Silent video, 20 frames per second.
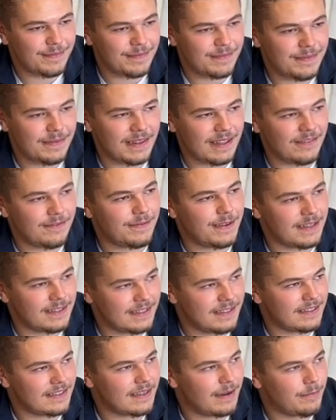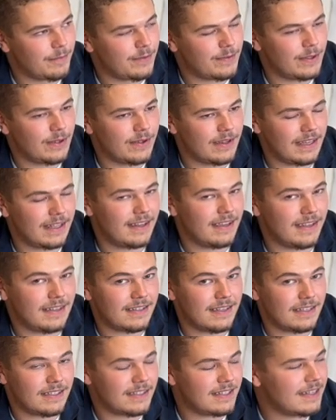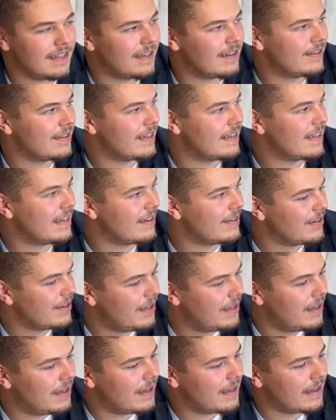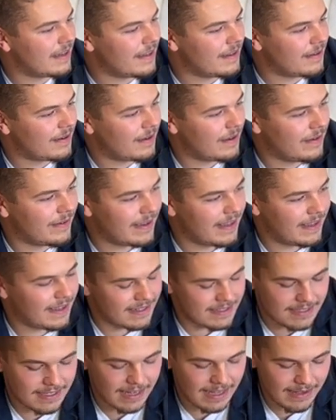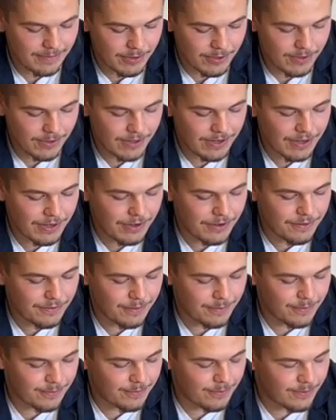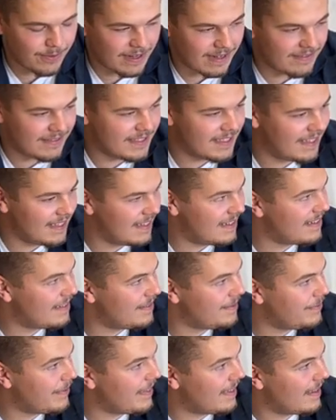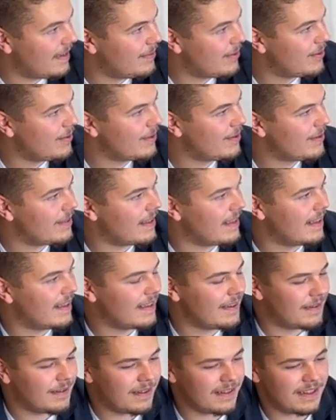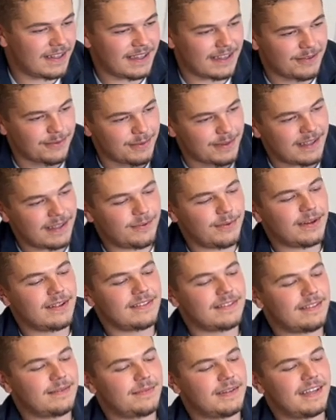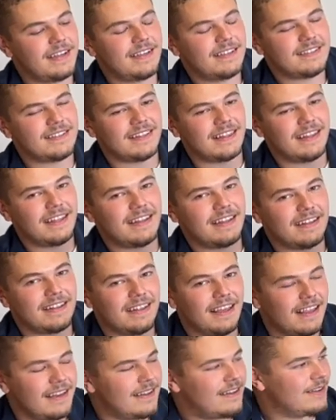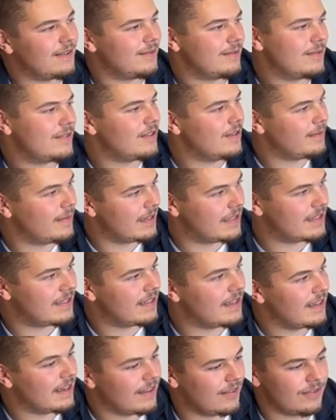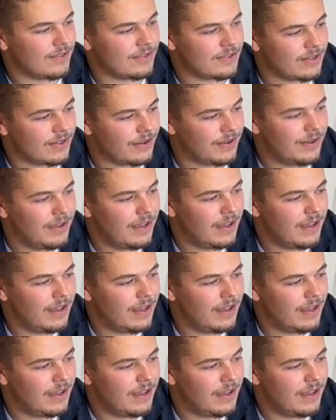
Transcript: Then facing Somerville, getting a touchdown, and now going against Amador. From what I've seen with Amador, they click really well some days, and then they don't so much the others. So